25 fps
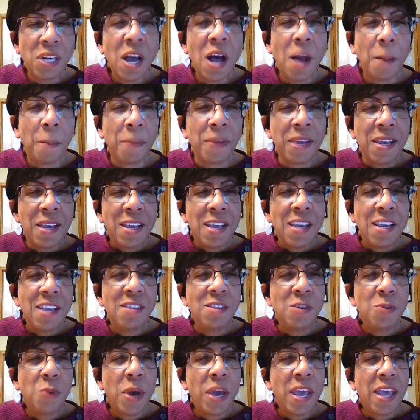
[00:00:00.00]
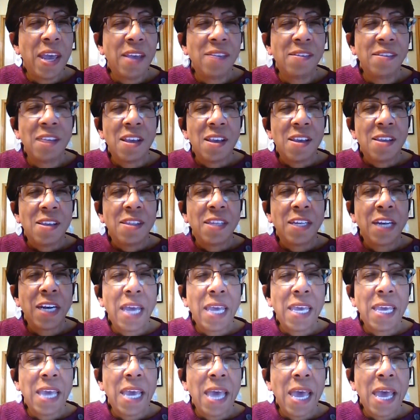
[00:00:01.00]
up in the ways that I
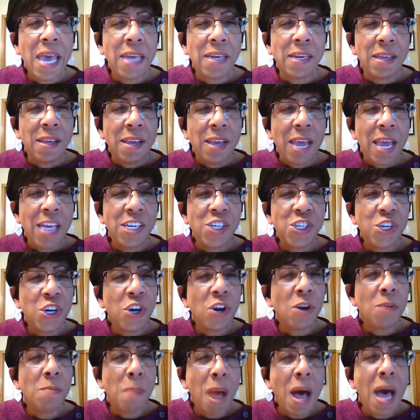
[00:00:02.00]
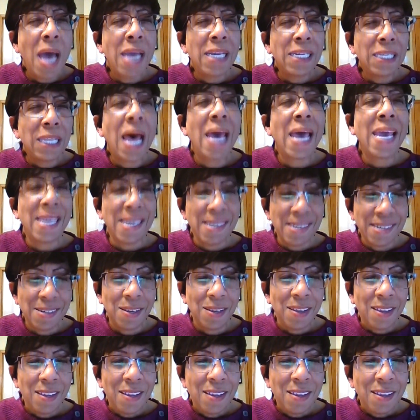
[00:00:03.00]
can, and share my
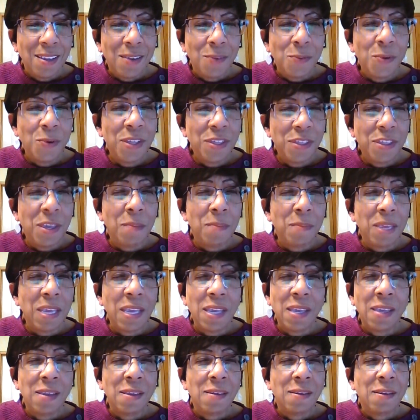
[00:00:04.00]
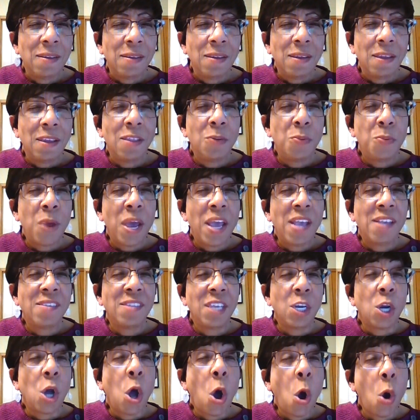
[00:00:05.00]
light with them in the ways
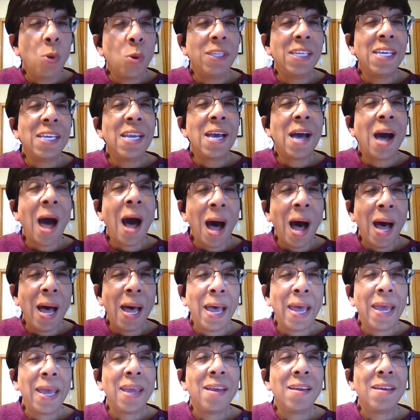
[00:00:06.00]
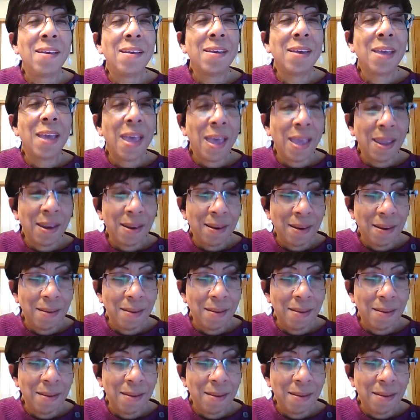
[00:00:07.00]
that only I can.